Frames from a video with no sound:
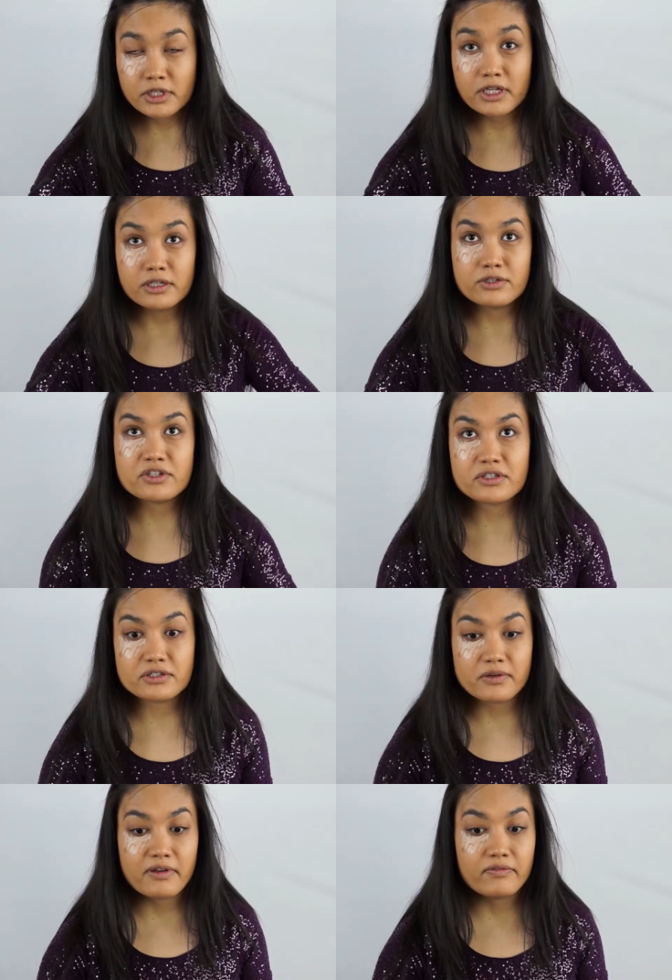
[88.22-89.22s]
And just
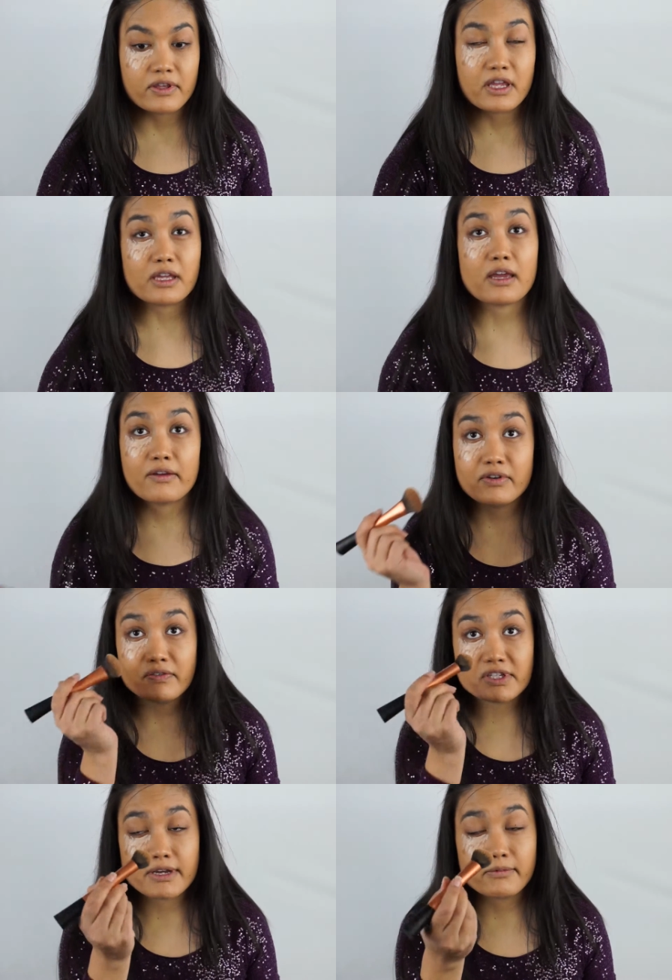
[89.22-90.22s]
so I feel like I have
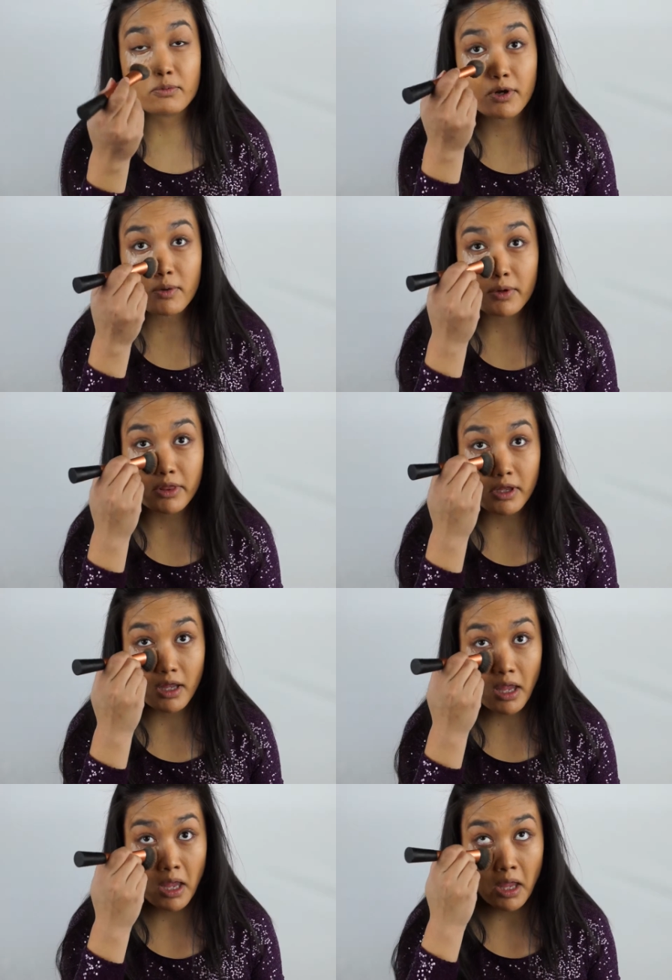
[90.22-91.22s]
enough time to work with it,
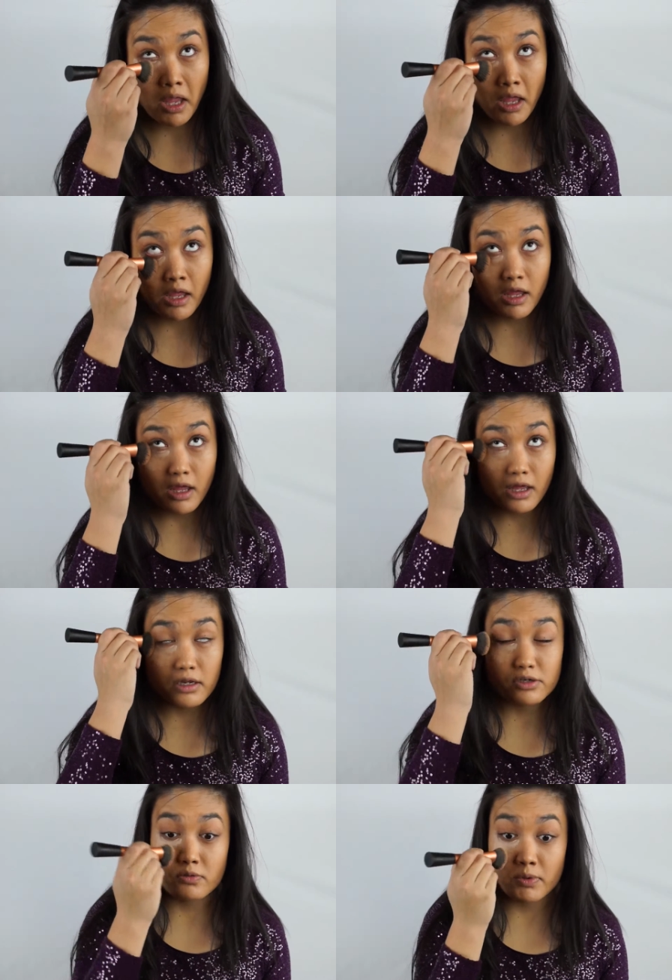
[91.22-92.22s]
I
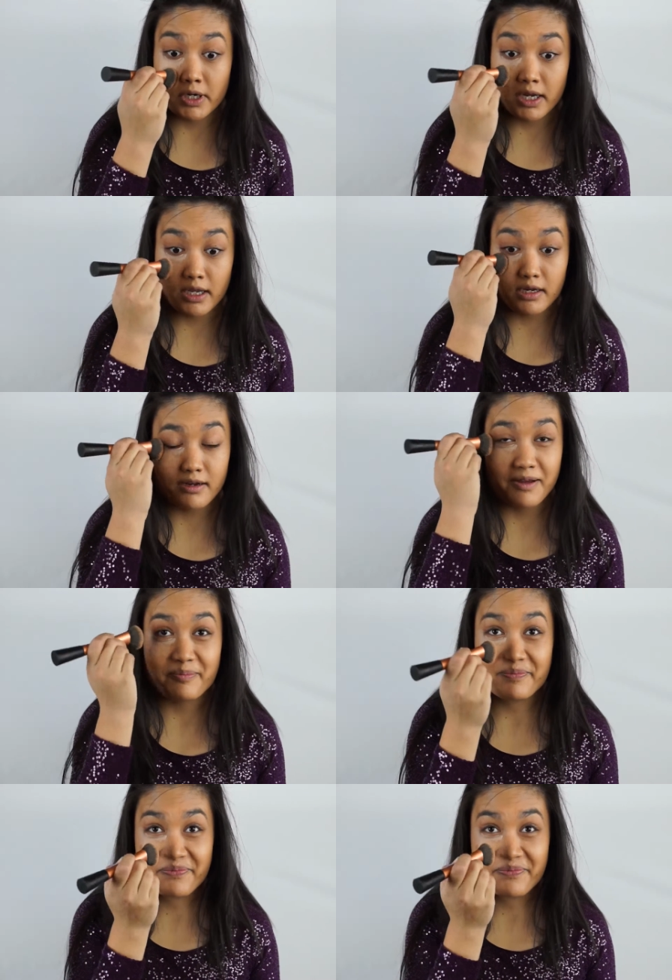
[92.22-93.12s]
do one eye at a time.